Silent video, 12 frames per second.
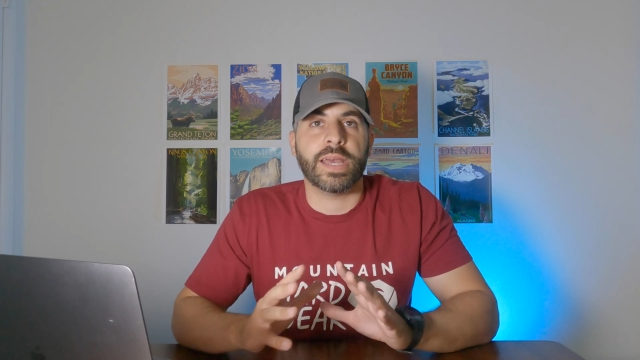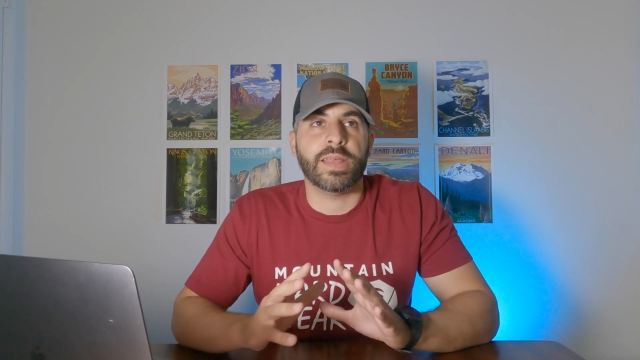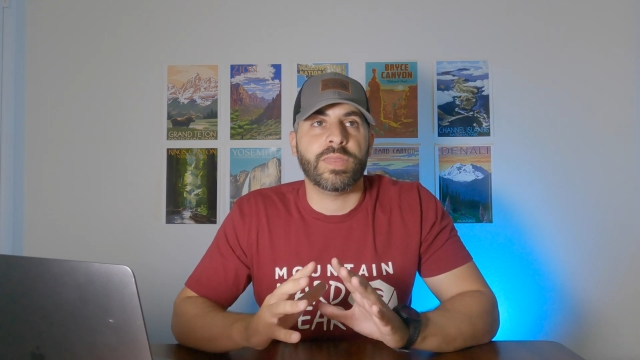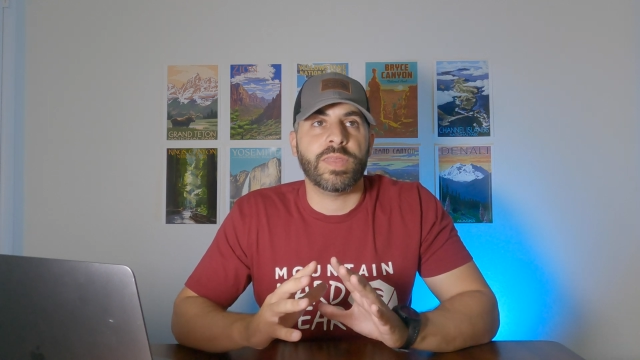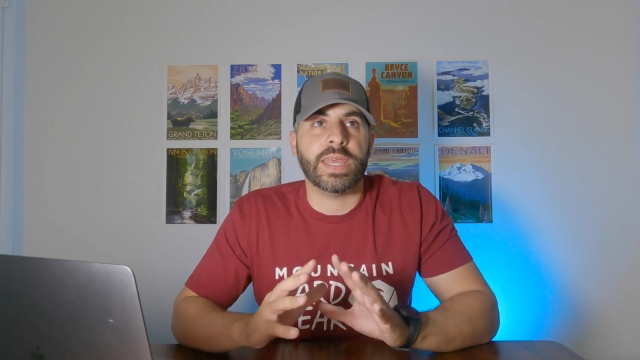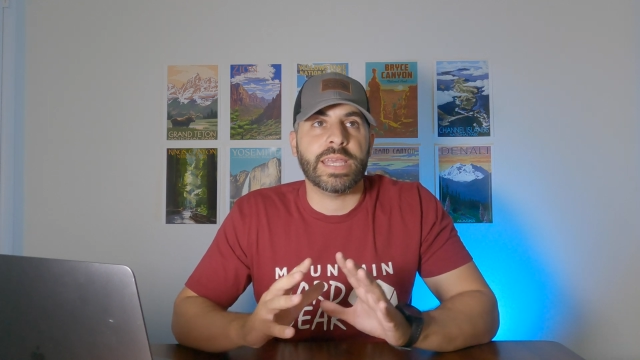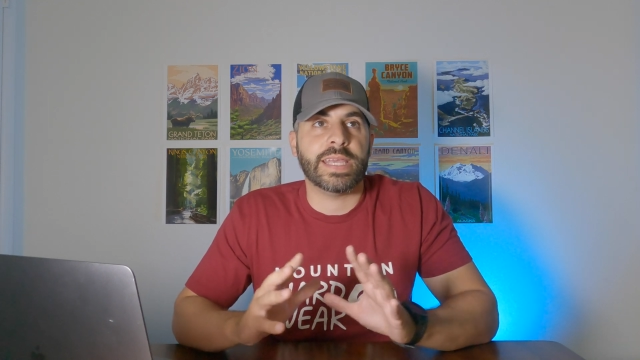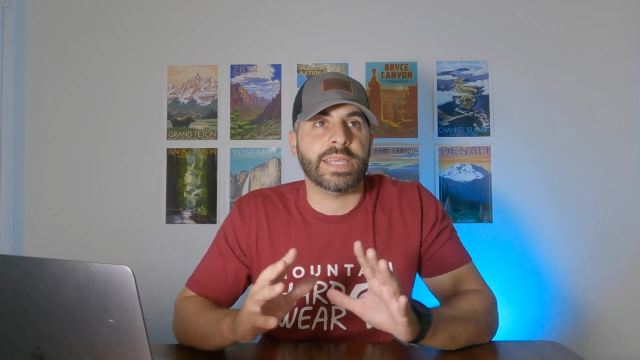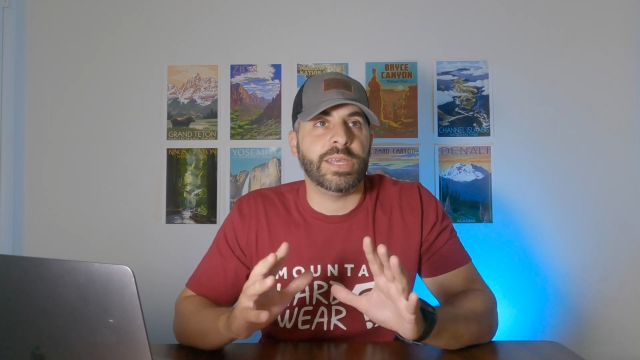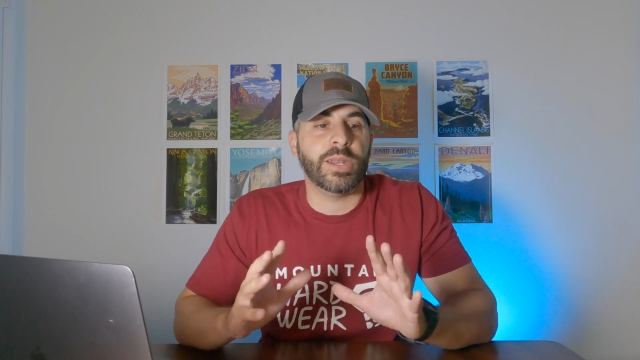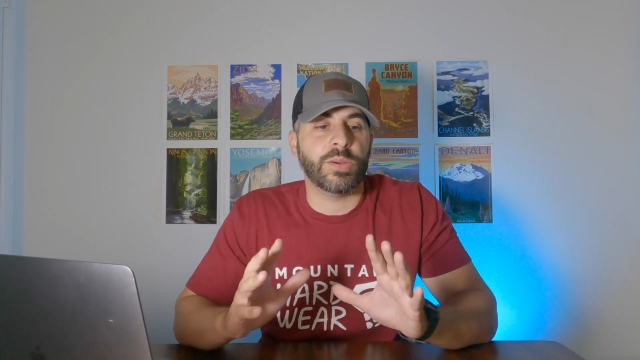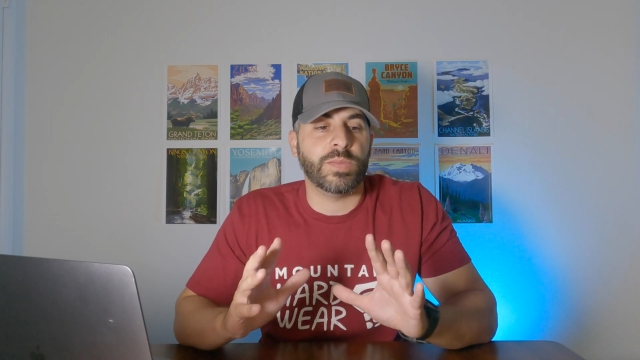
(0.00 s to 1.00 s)
I think,
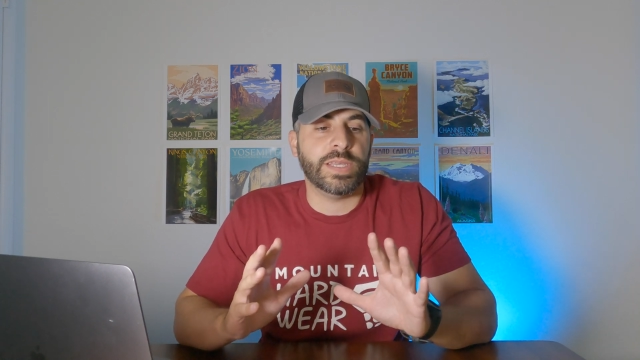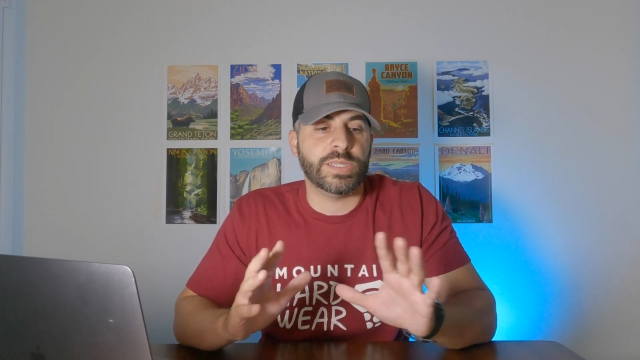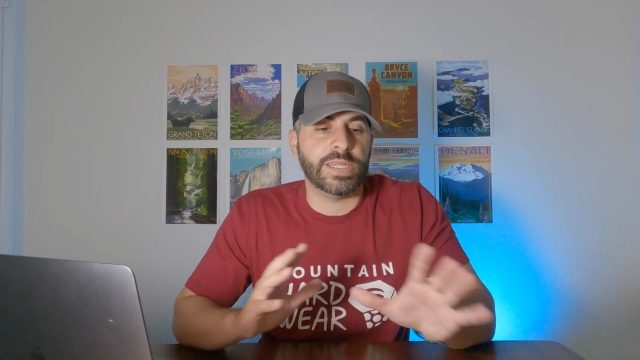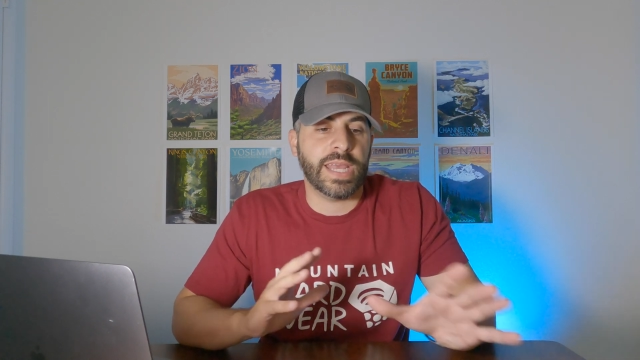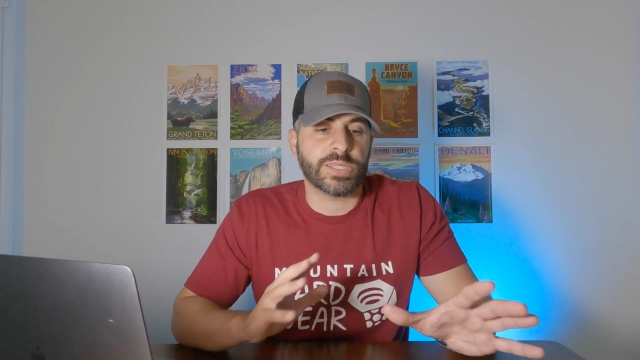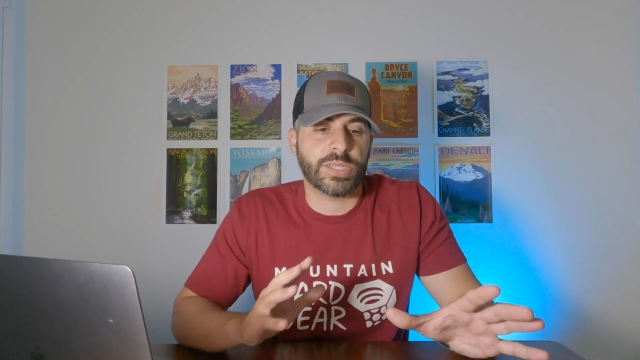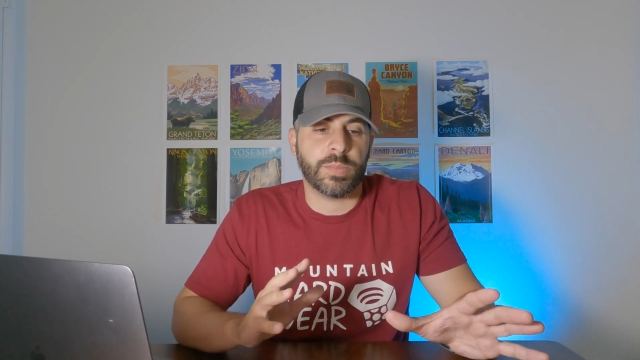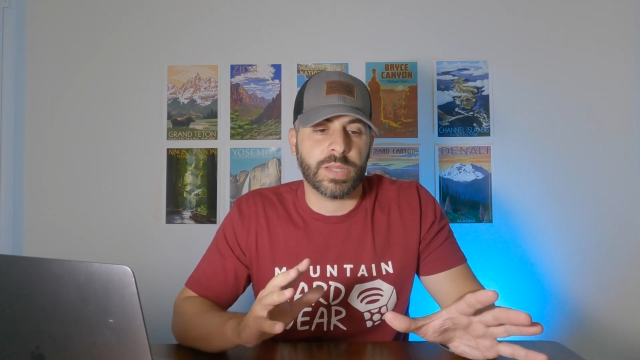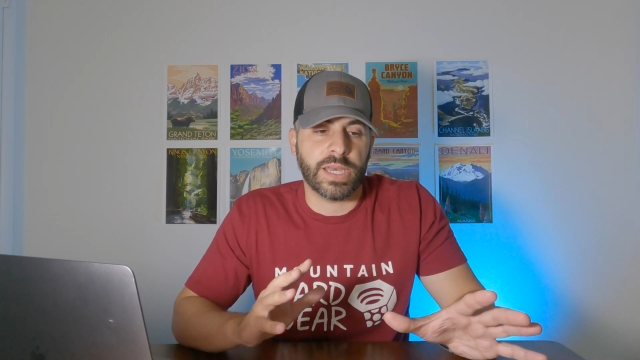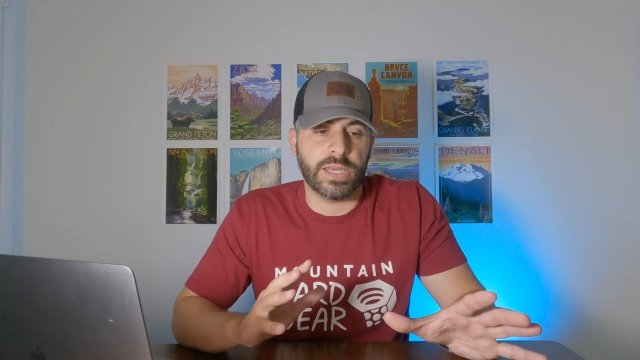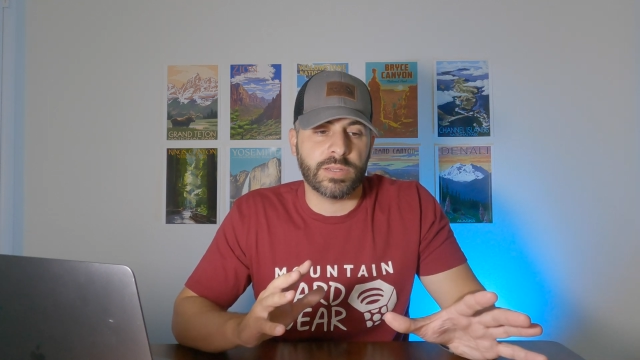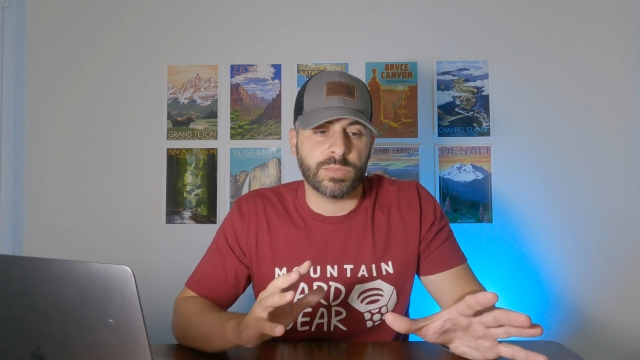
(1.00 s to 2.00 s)
you know, these next couple
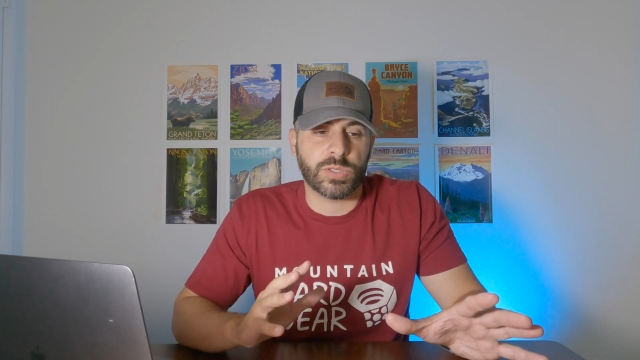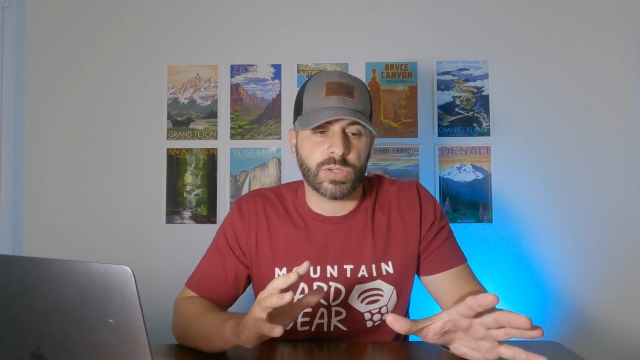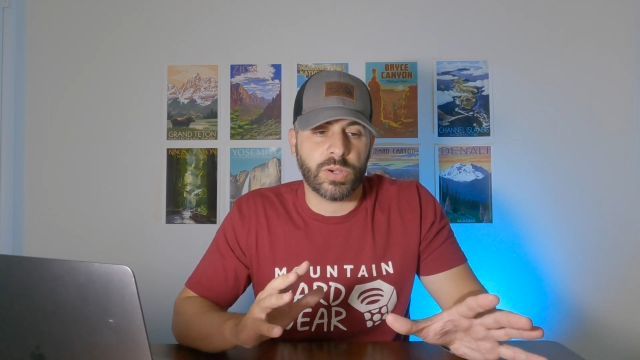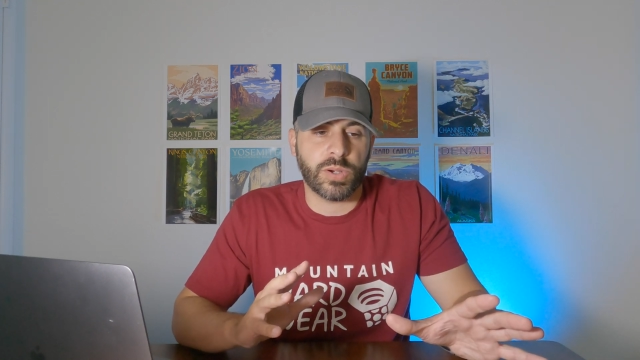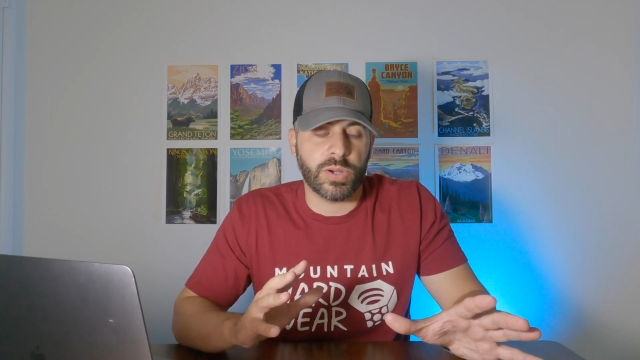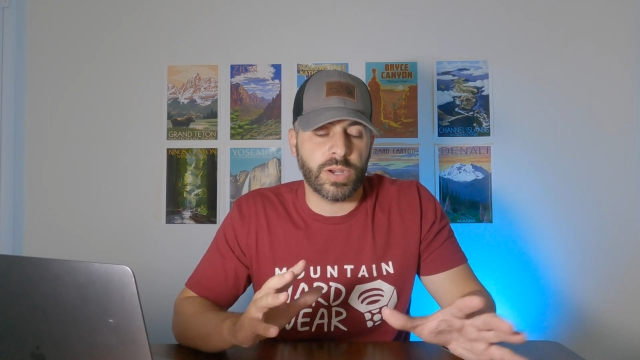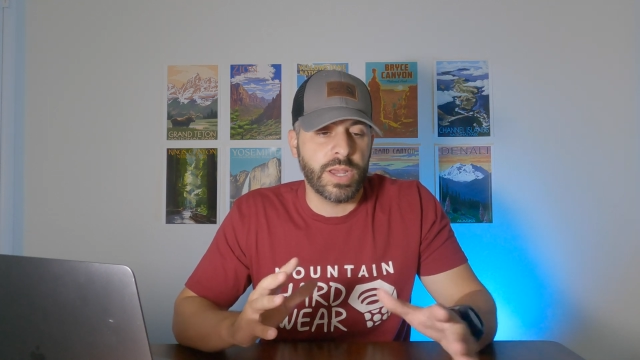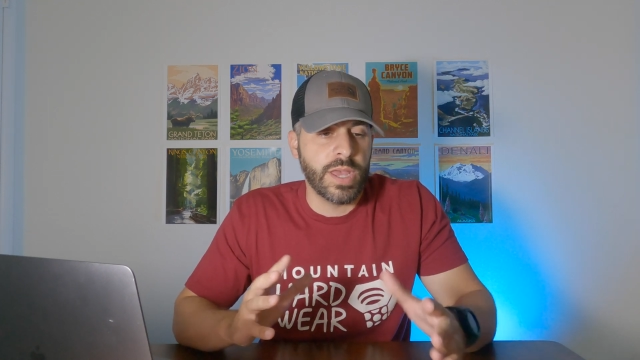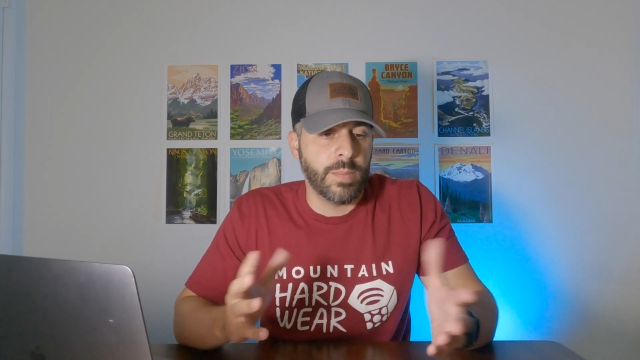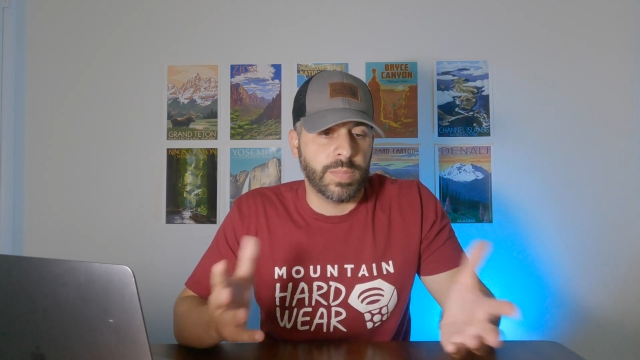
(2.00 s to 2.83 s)
items are